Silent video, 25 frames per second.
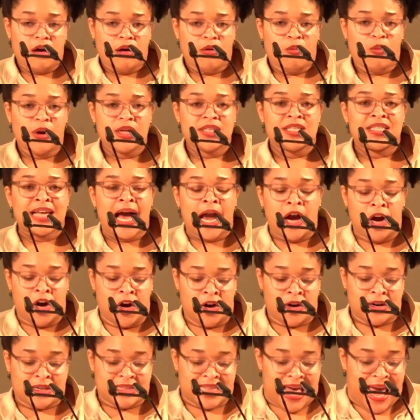Once I
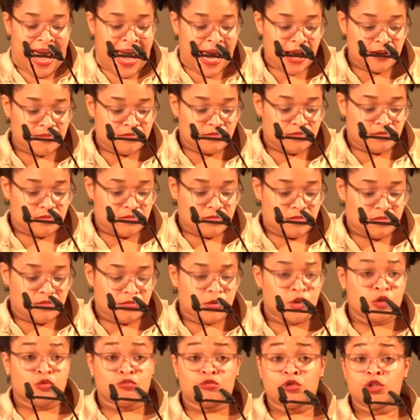heard that,
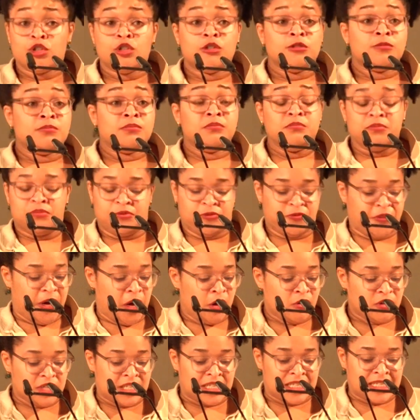the room
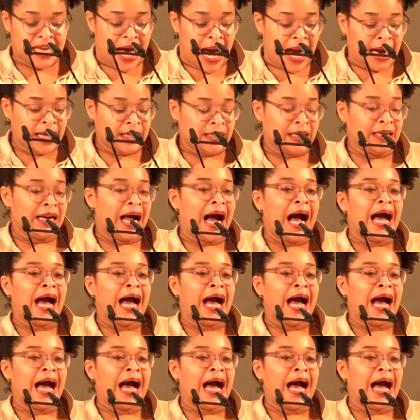fell silent.